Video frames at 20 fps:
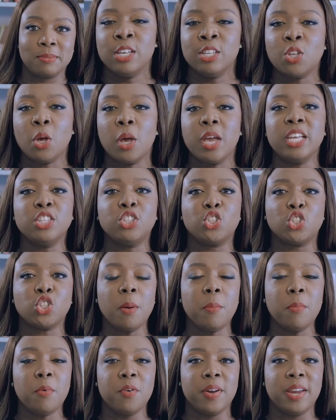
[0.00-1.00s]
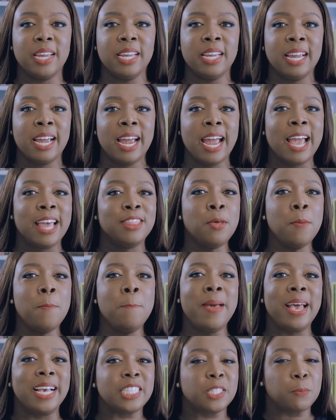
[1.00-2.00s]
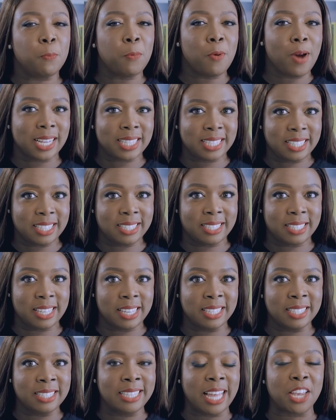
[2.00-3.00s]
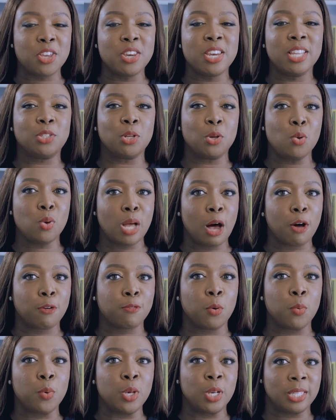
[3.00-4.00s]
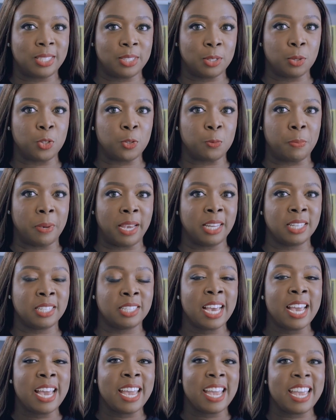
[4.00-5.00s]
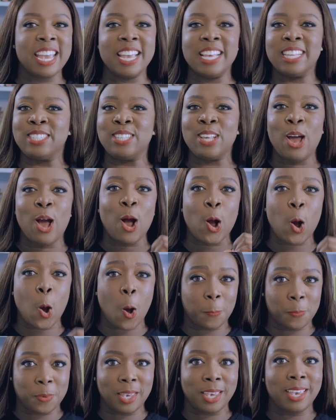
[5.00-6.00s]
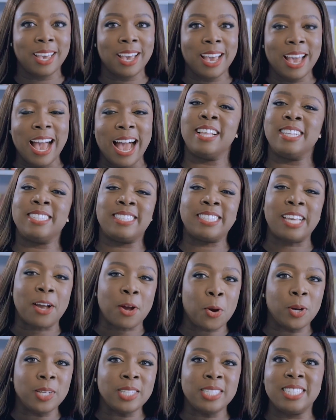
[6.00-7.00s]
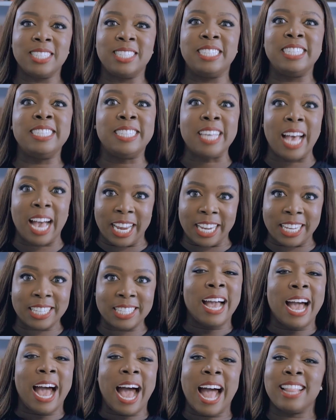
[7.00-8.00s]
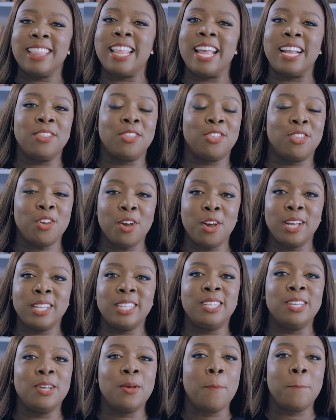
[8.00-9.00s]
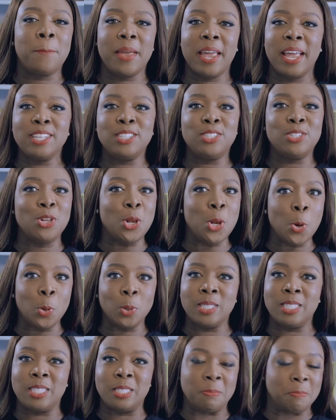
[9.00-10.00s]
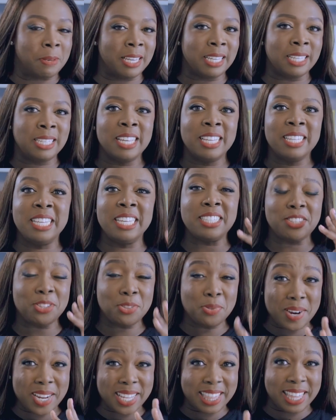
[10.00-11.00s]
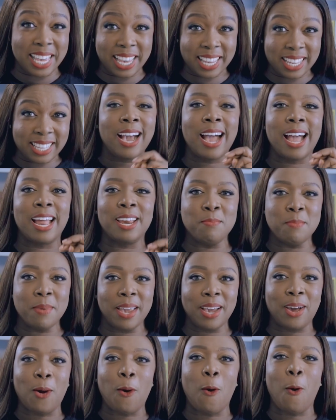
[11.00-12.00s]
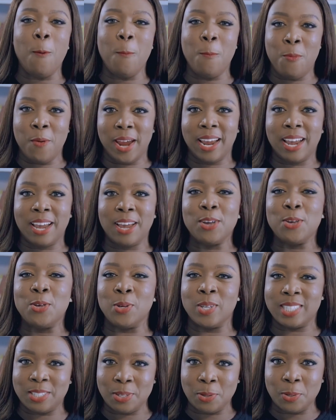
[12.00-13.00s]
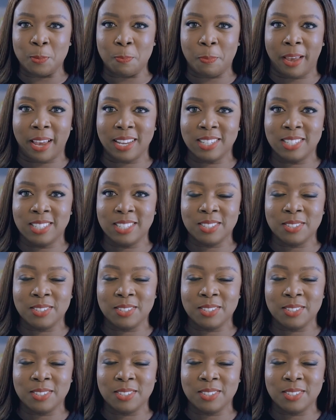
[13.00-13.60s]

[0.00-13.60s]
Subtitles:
So in summary, the best practices that you need to look out for with your sales page is copy, second, design, and then third, page load speed. These three things can make or break your sales page.